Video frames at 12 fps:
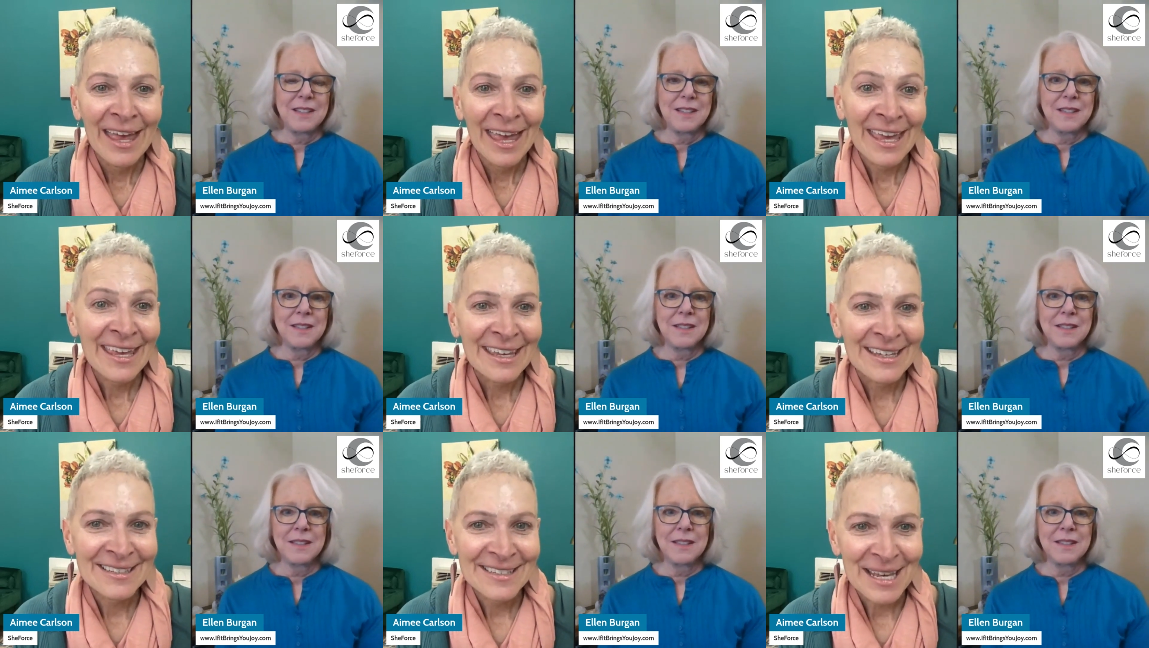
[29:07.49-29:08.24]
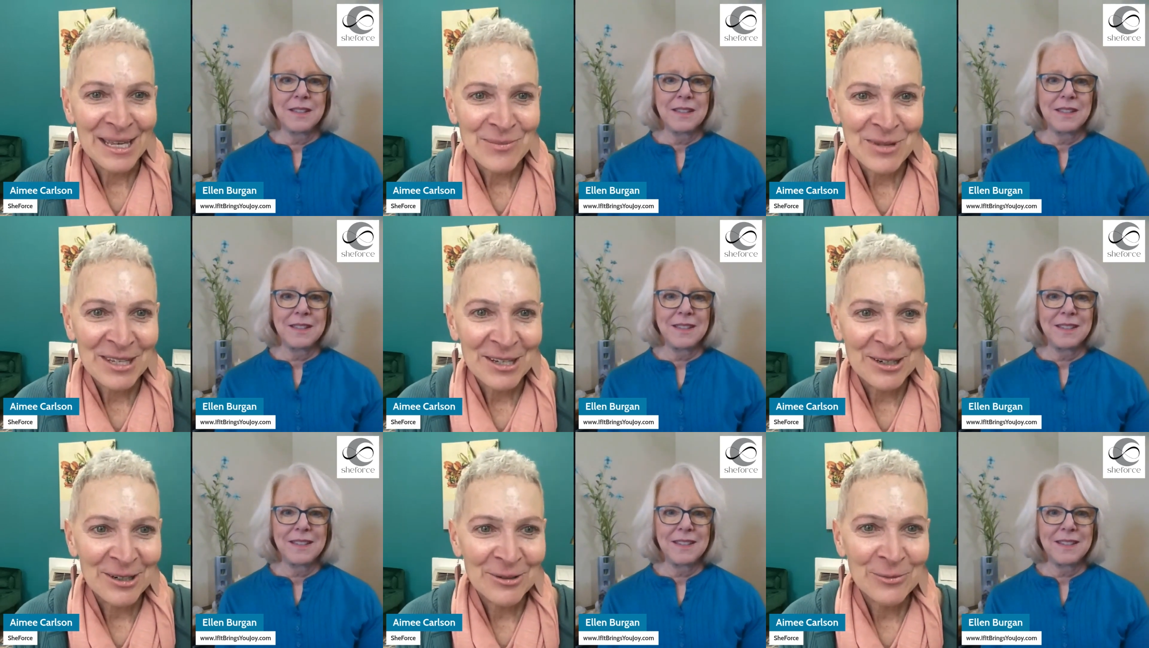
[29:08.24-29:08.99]
Speaker 1: Hey, it's Aimee
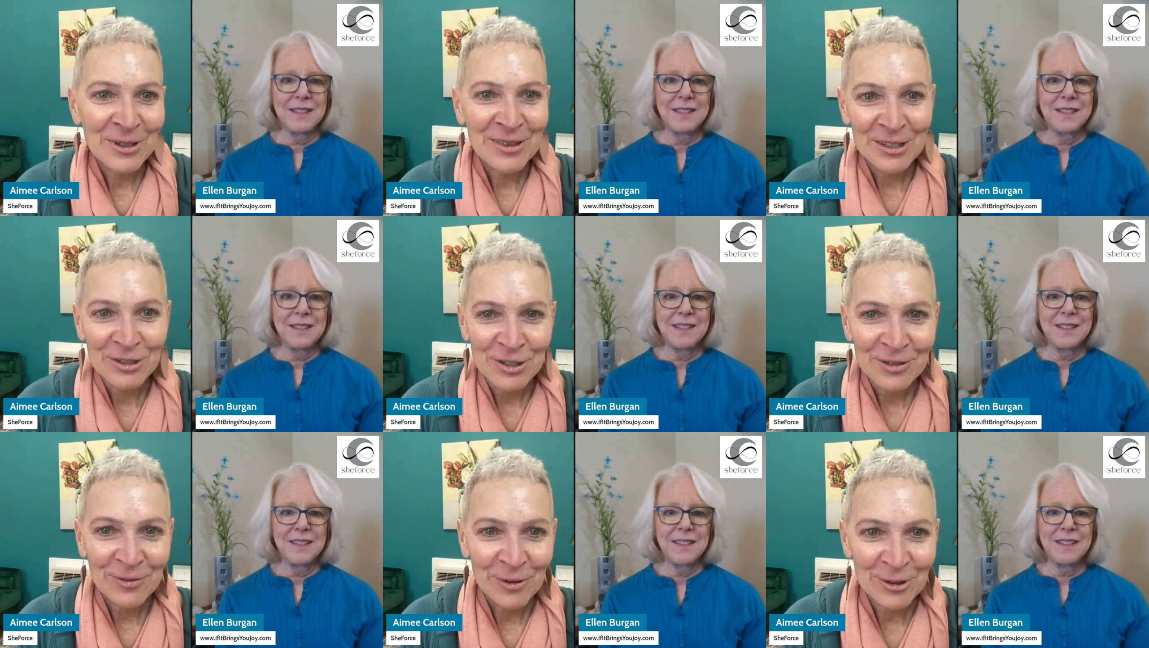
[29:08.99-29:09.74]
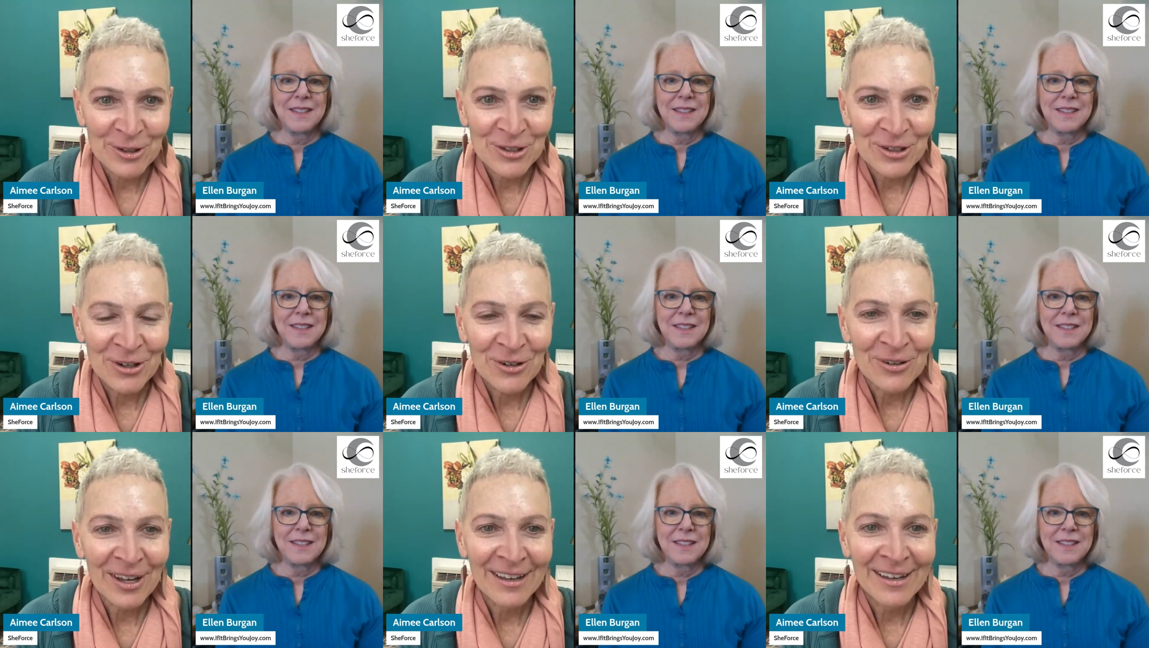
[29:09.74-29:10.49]
here with the She Force
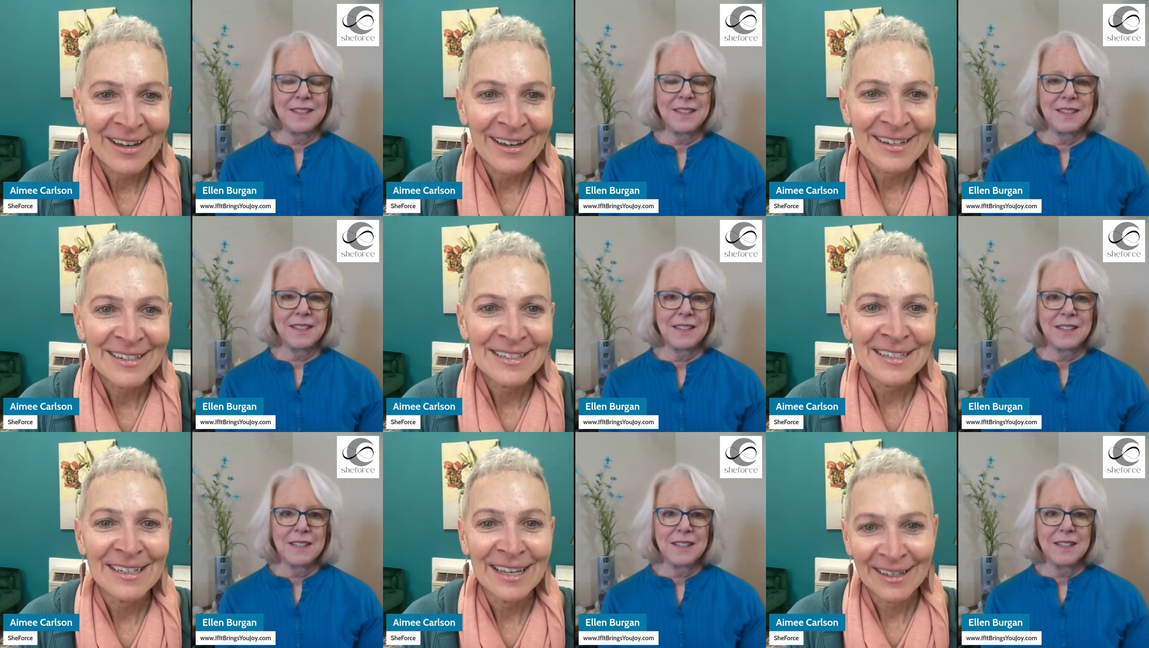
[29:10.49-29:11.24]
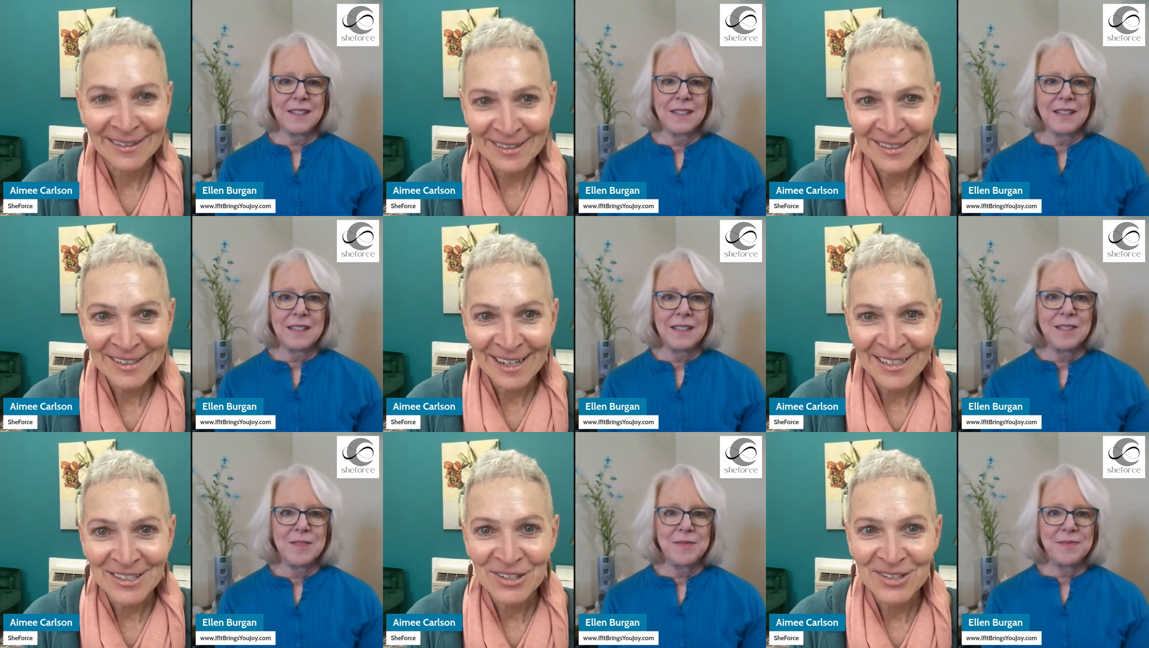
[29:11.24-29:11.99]
Show, and Ellen and
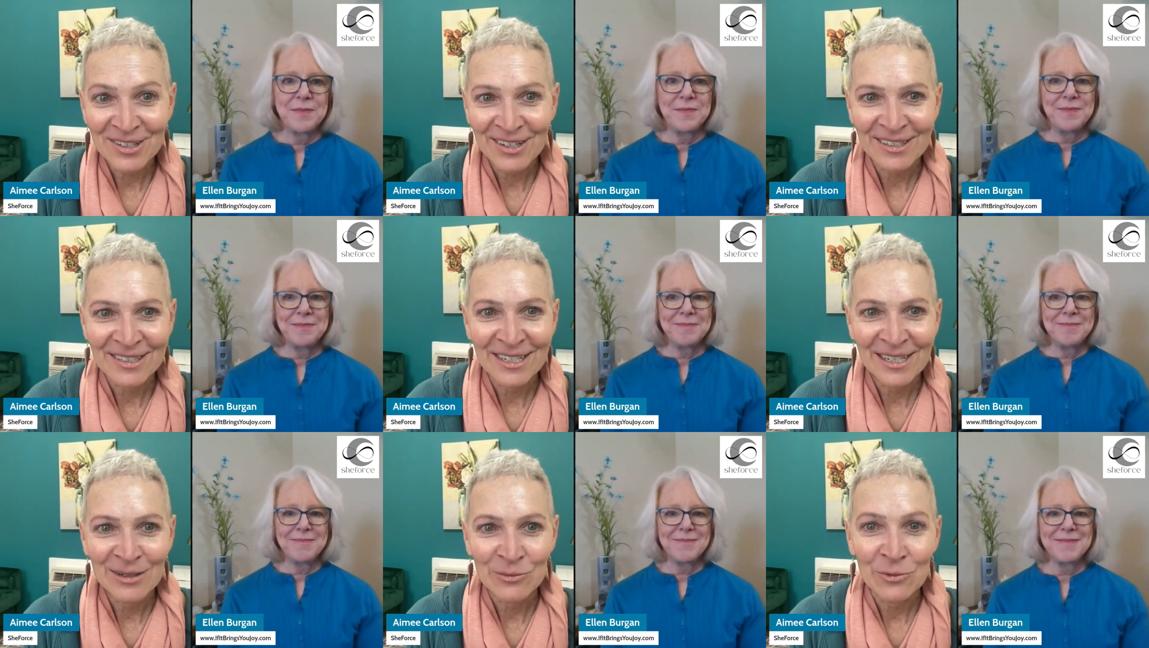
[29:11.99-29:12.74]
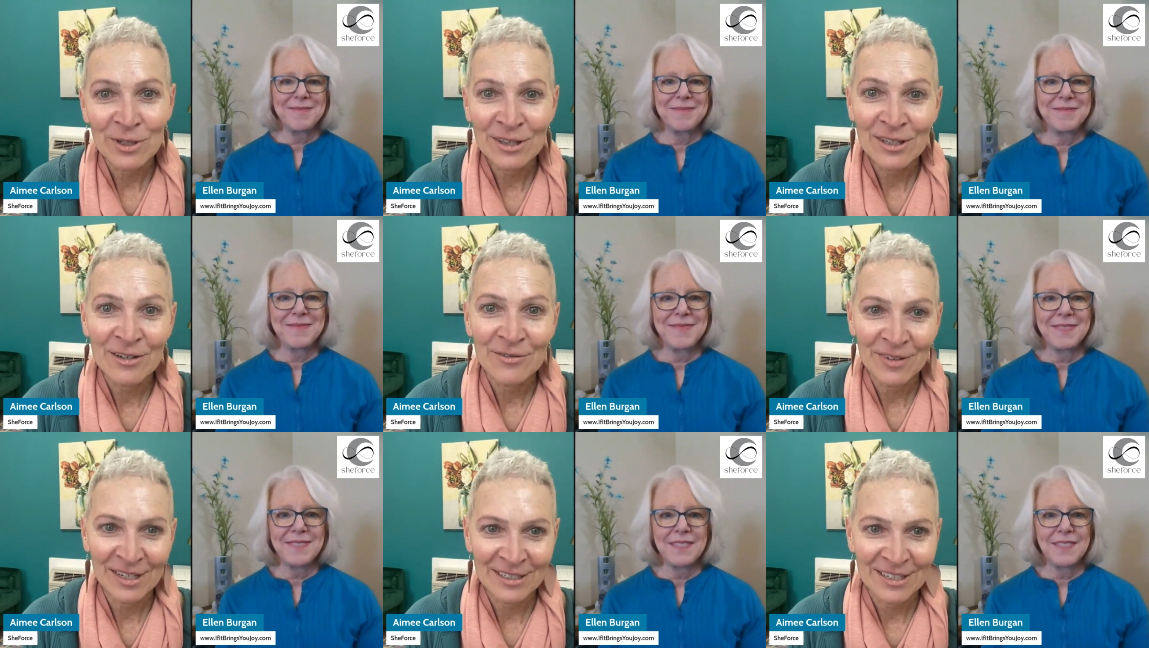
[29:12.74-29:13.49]
I just got done with a
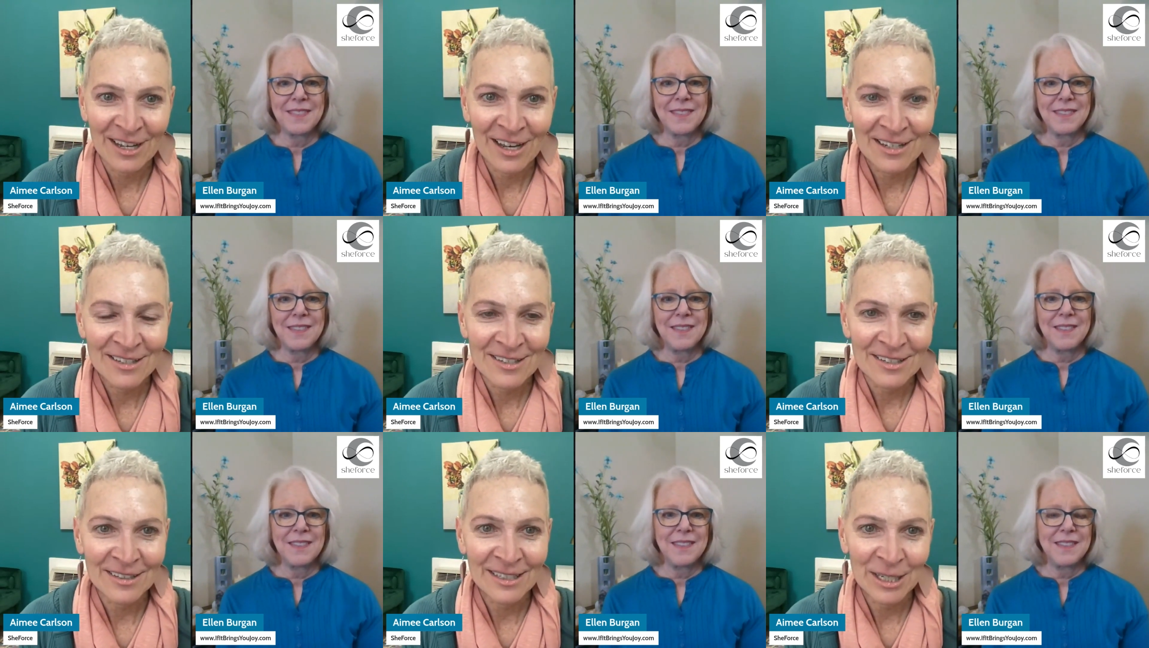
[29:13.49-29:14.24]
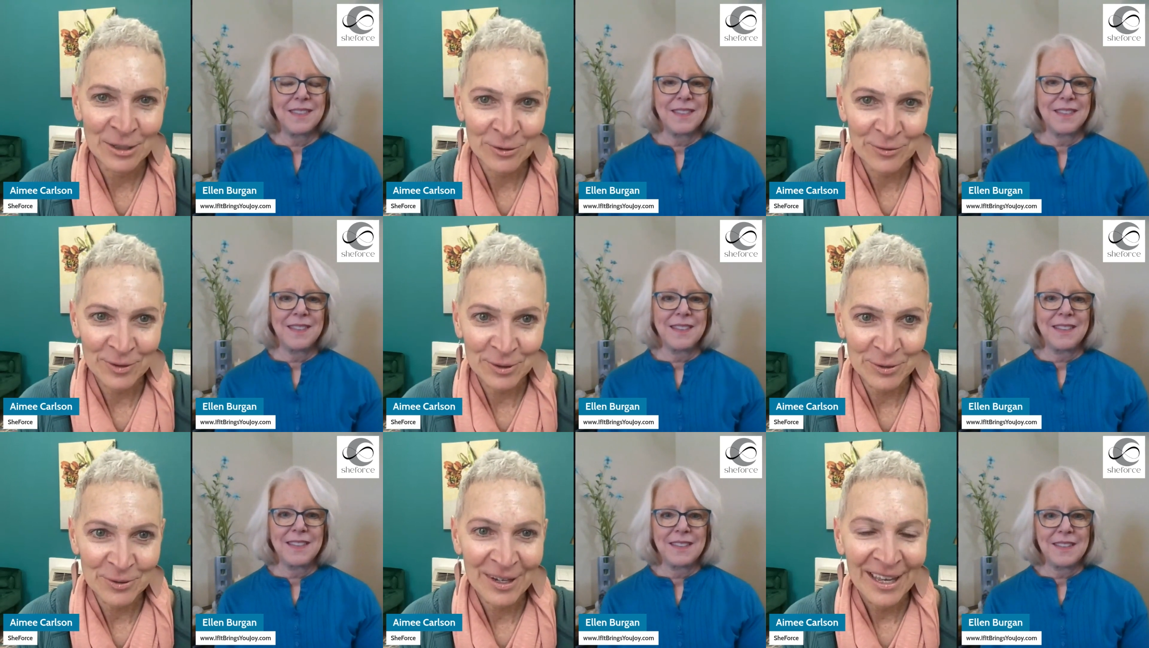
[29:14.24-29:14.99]
fantastic
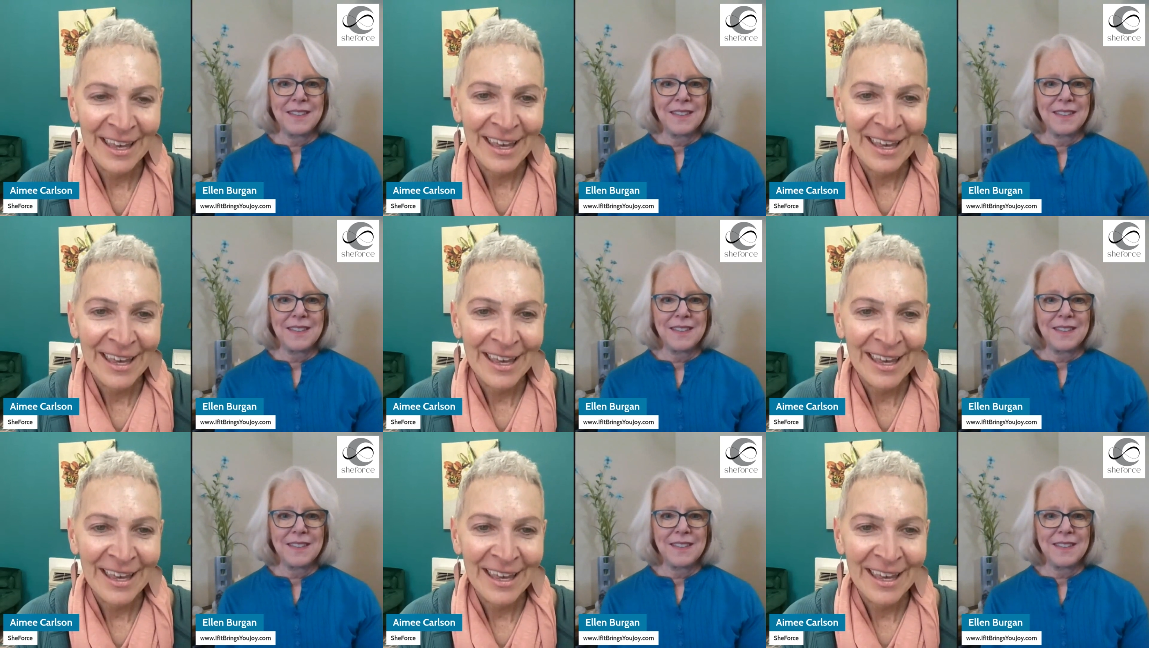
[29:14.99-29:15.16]
interview,